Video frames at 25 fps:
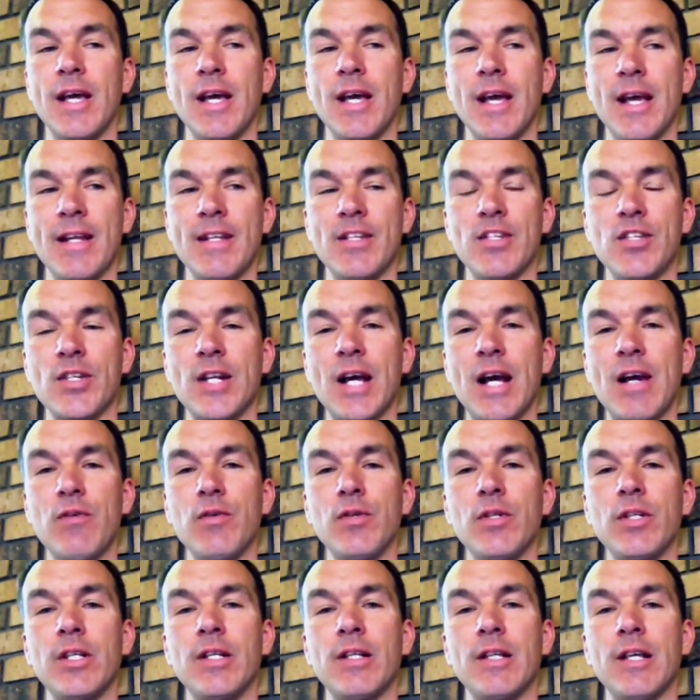And it's not
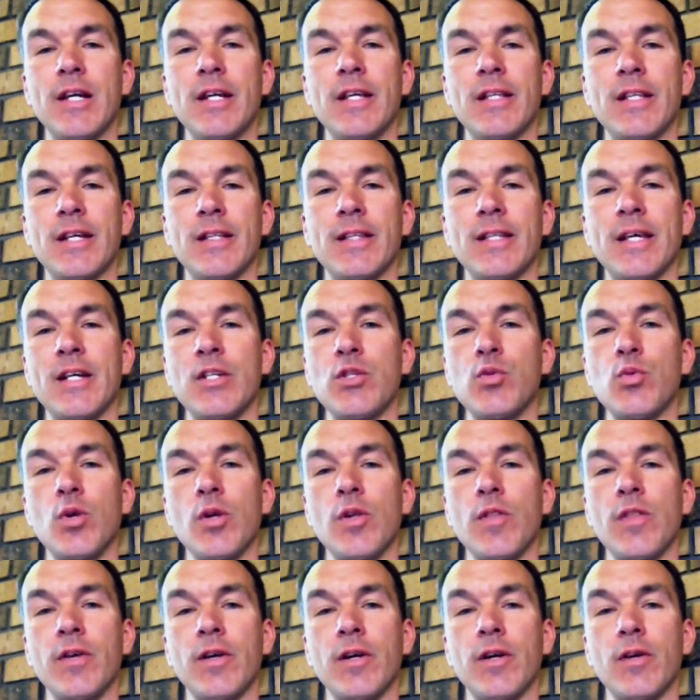really like that. That's
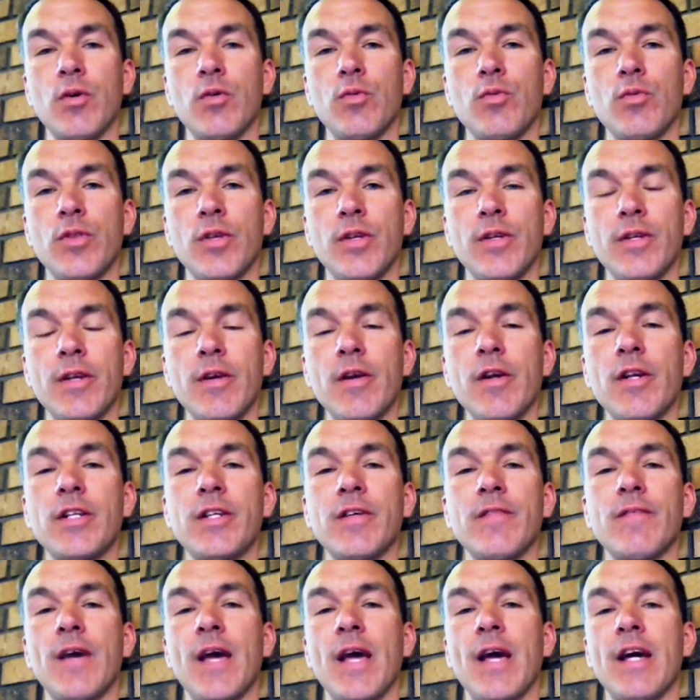where the
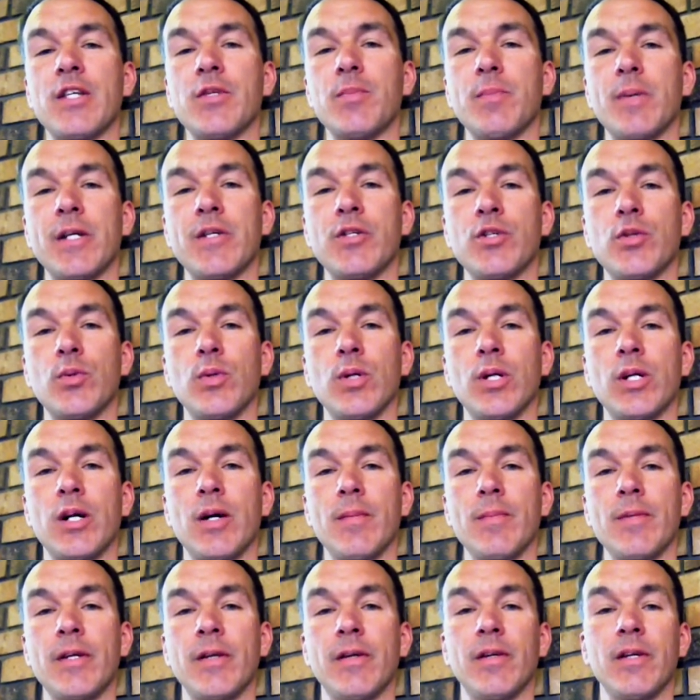narrative aspects to it
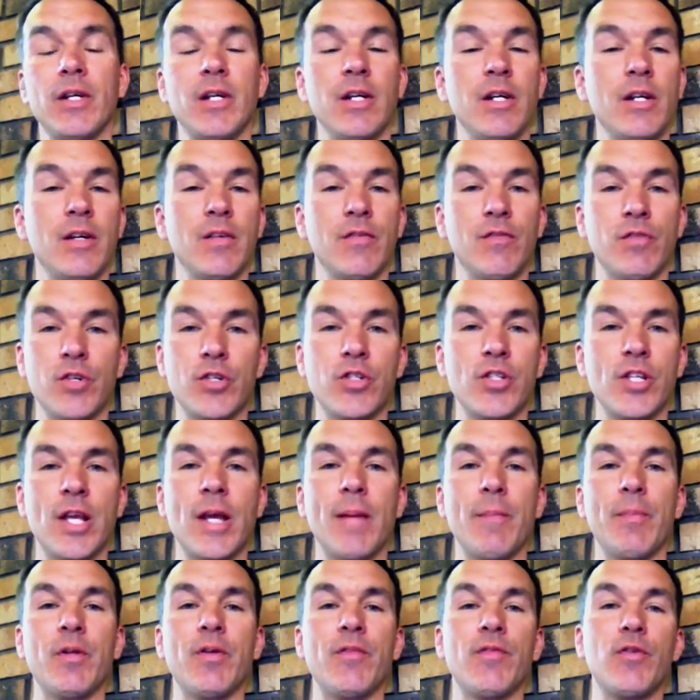come in. For
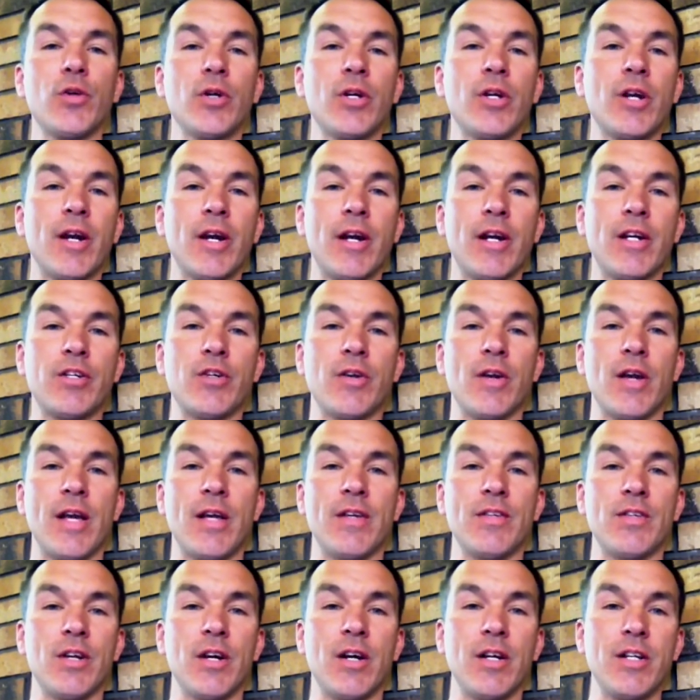example, if your character
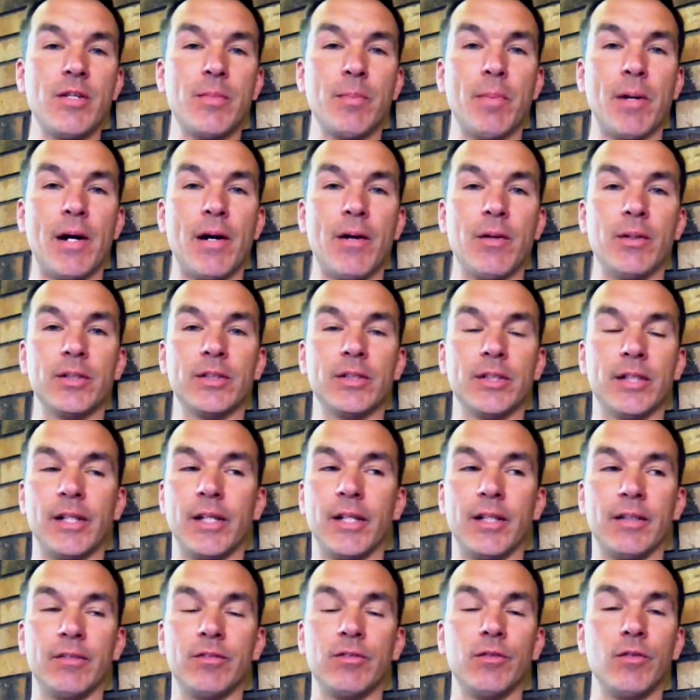has ice powers
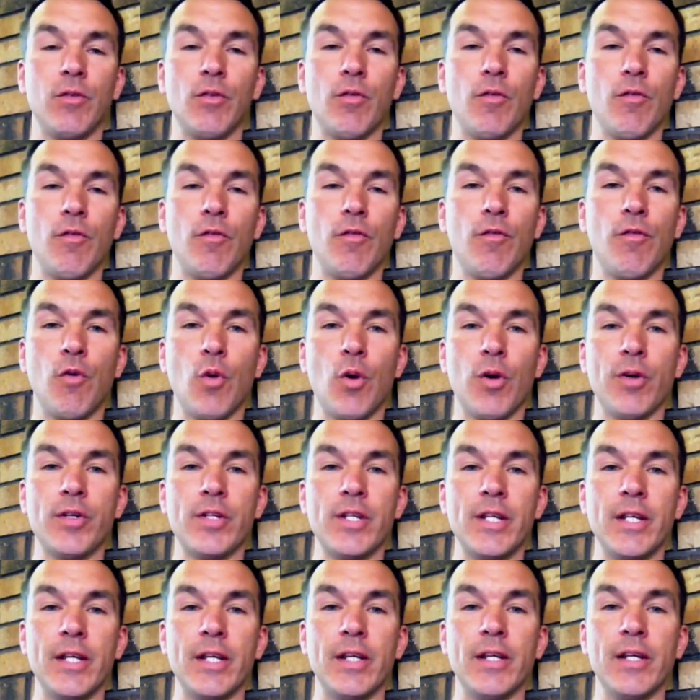at
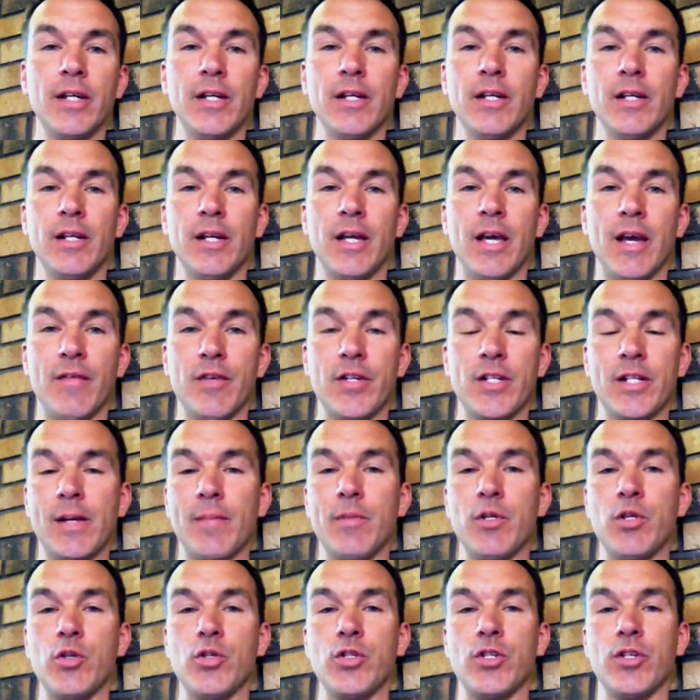4D, every time
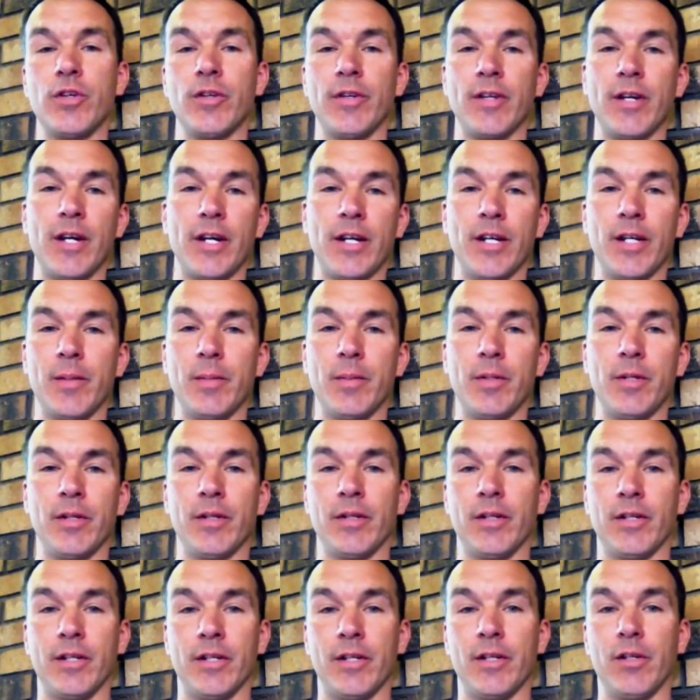you use it, you're not going to be
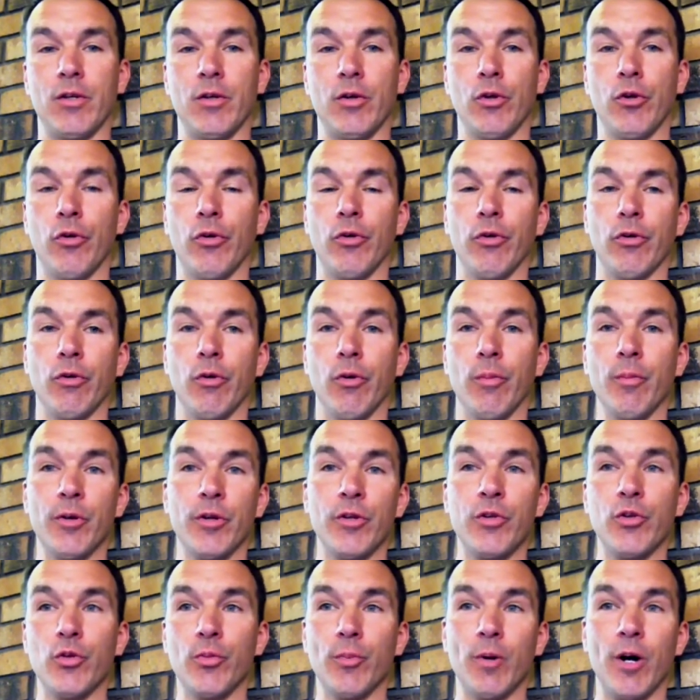like, well, I'm going
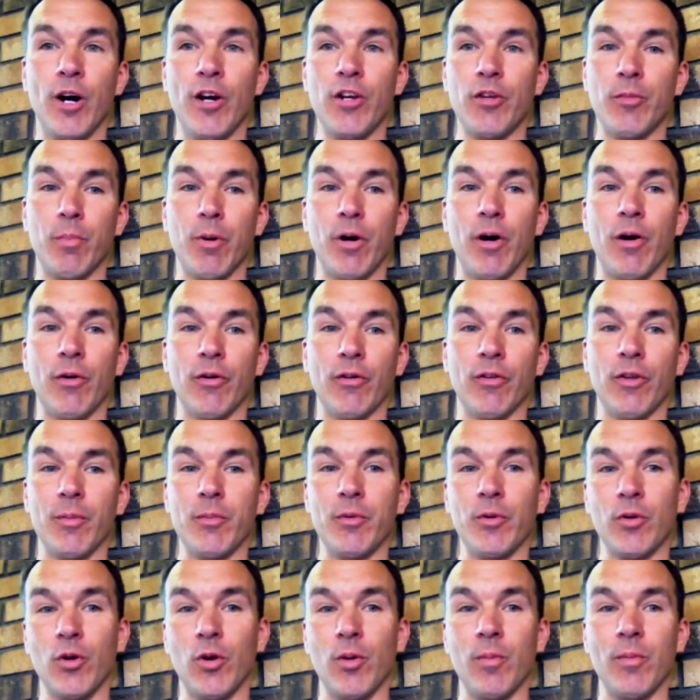to use my ice powers. Let
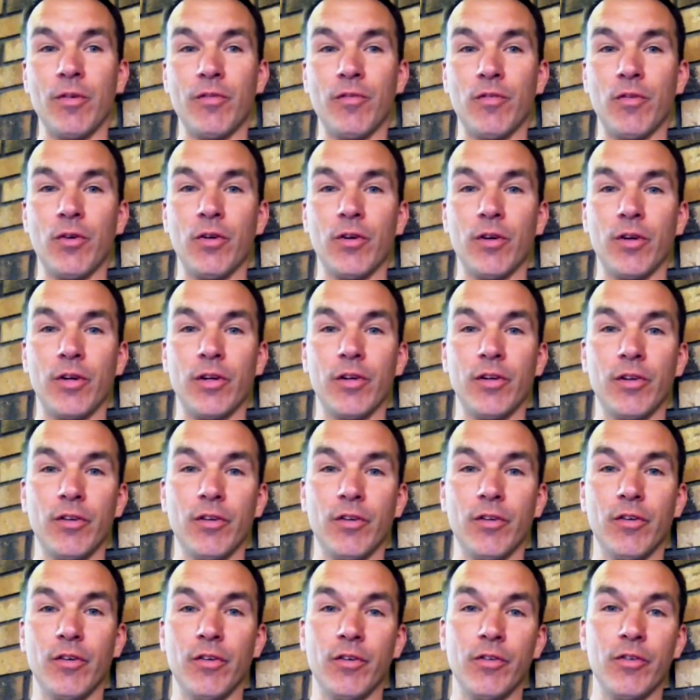me roll my four,
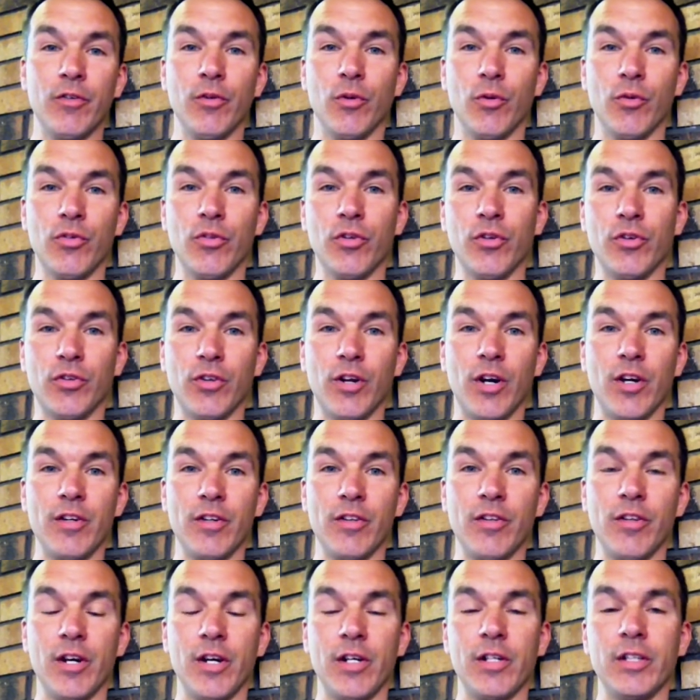
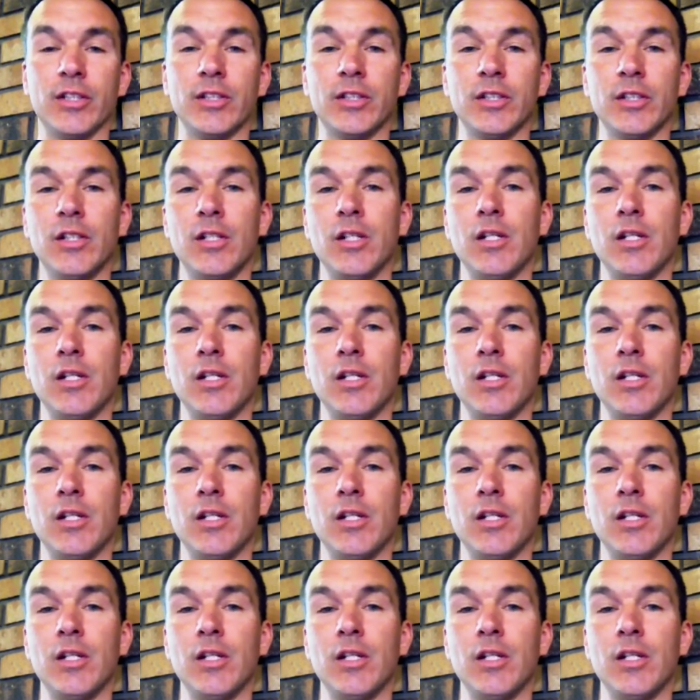six-sided dice.